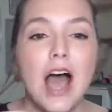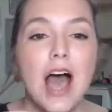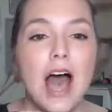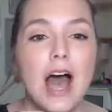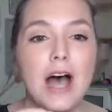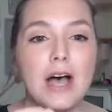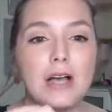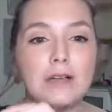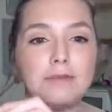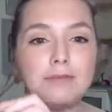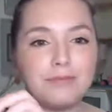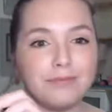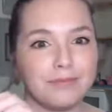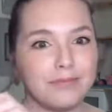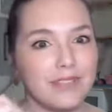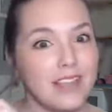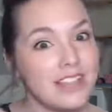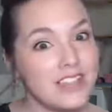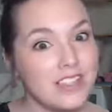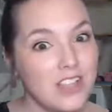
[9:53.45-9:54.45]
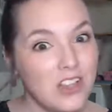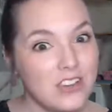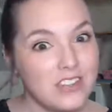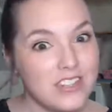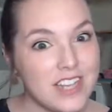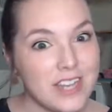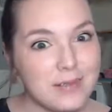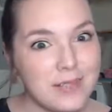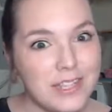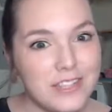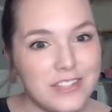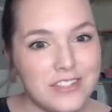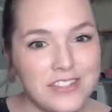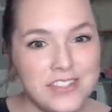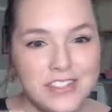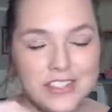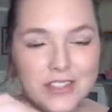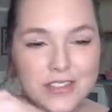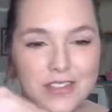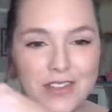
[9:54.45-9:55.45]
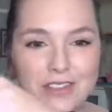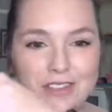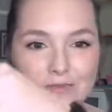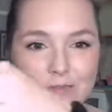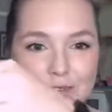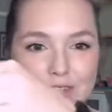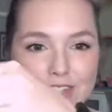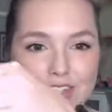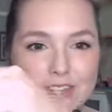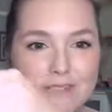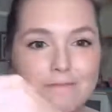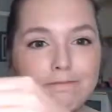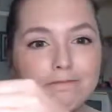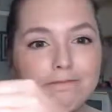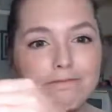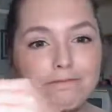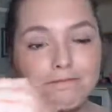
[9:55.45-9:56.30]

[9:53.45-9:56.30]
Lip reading: It's a long time later since 2014.